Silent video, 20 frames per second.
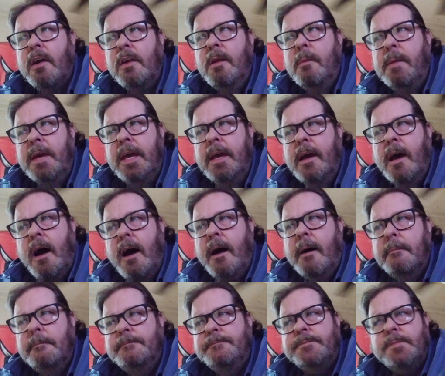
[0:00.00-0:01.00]
going to be
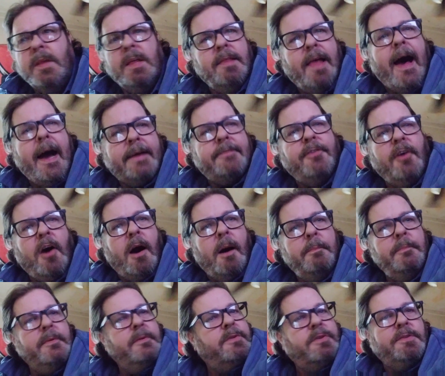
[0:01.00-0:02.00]
locked off.
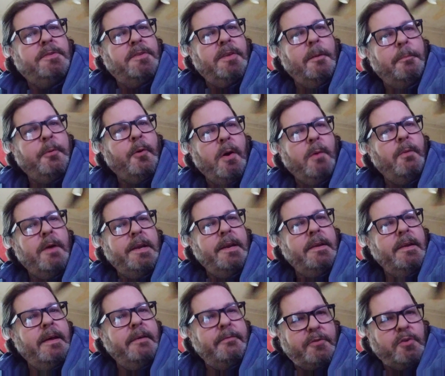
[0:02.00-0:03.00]
Basically, what this
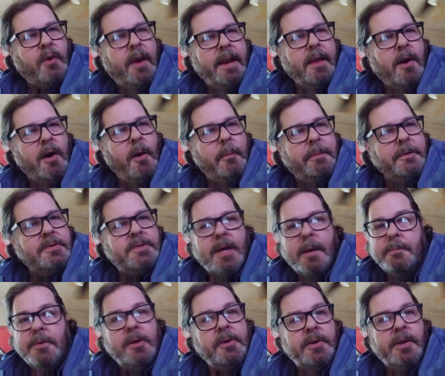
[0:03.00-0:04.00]
is, if trading opens
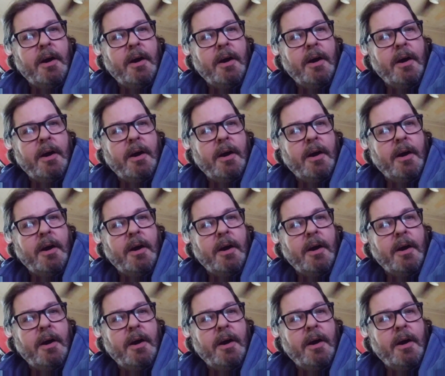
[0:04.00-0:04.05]
up, you're